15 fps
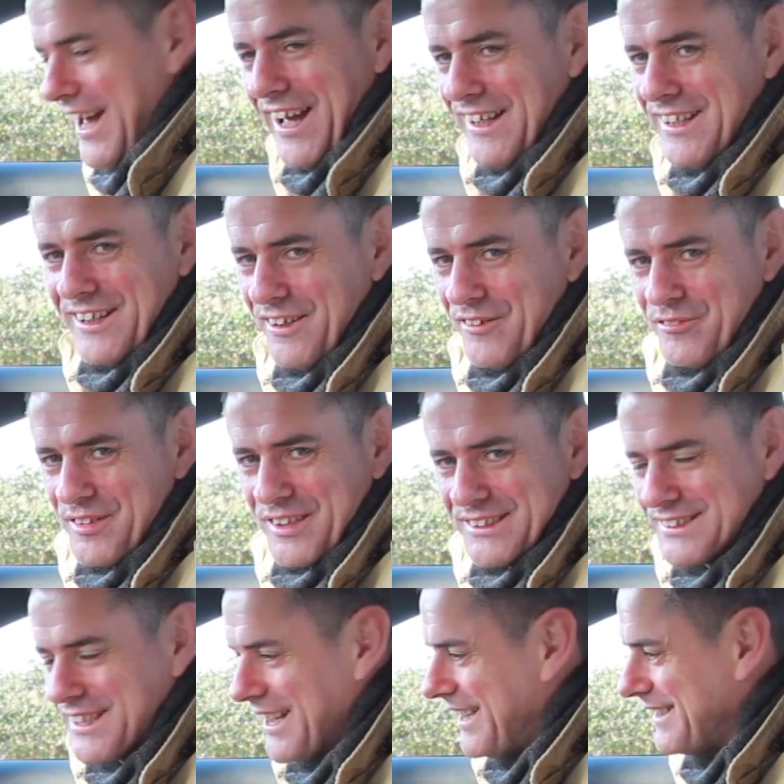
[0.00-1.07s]
I love
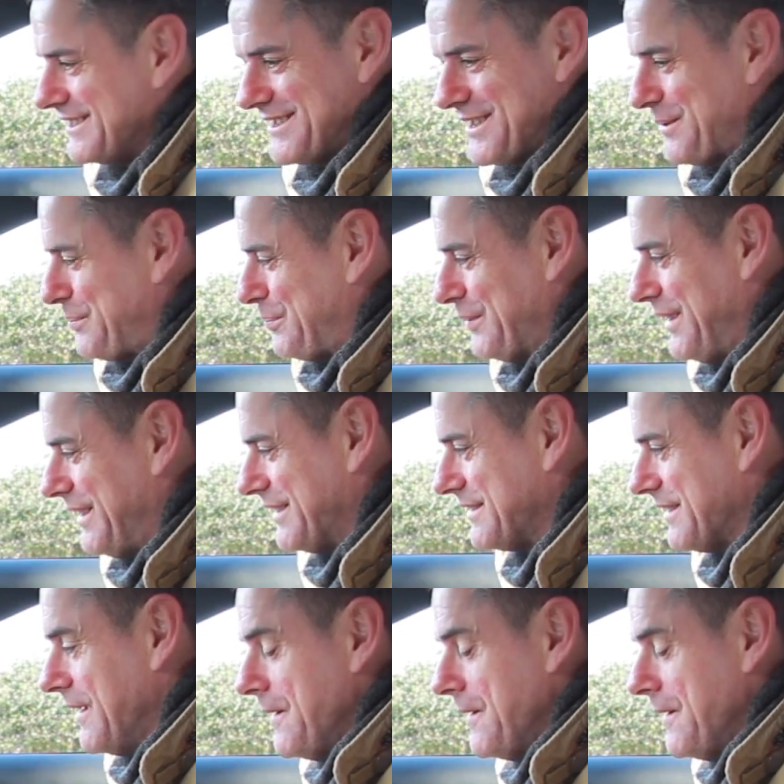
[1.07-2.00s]
these cars, they're brilliant.